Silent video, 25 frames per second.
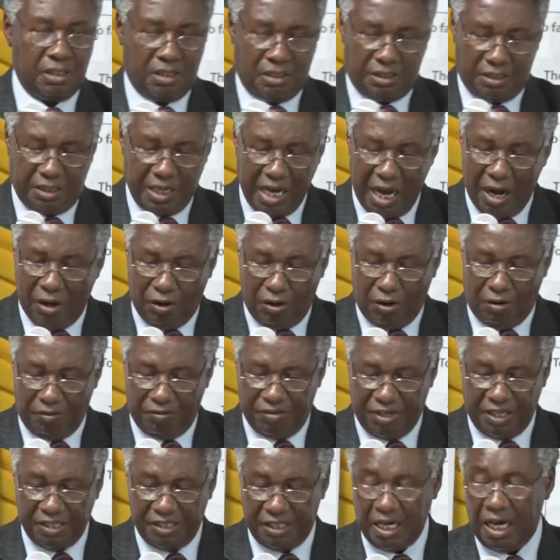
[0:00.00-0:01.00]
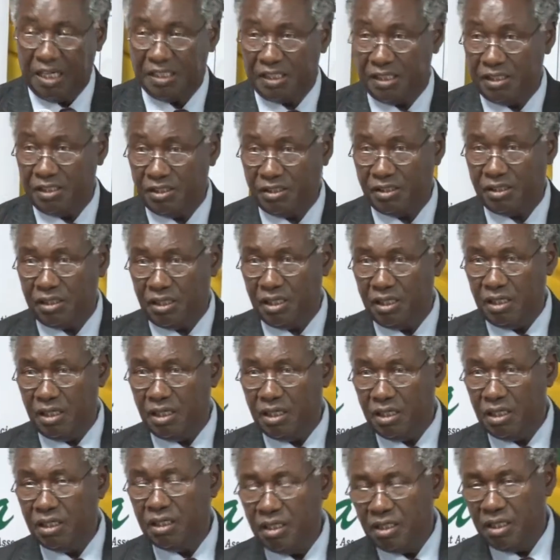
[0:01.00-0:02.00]
chair of the judges,
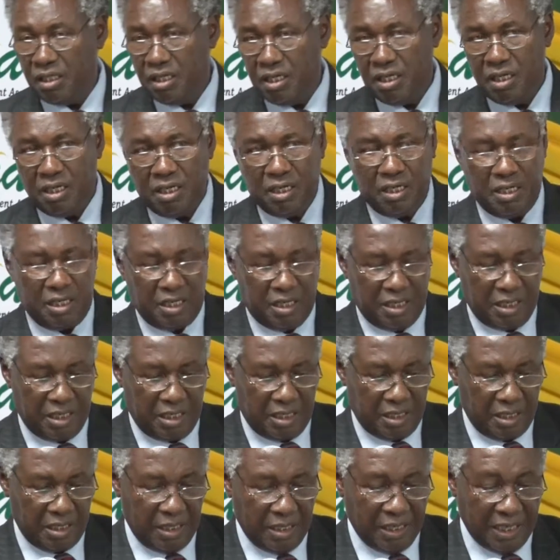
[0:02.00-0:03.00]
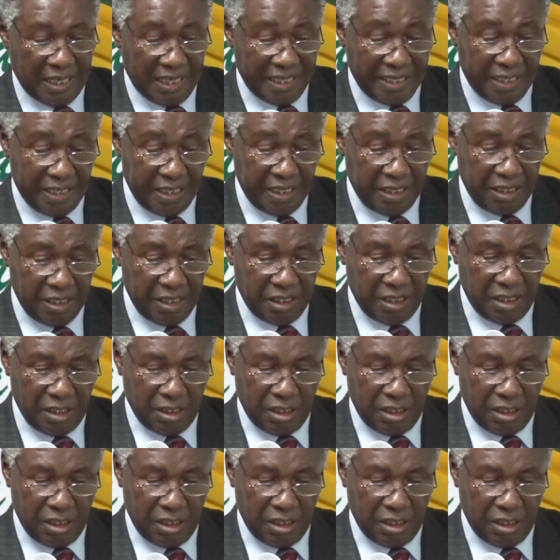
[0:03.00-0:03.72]
Lady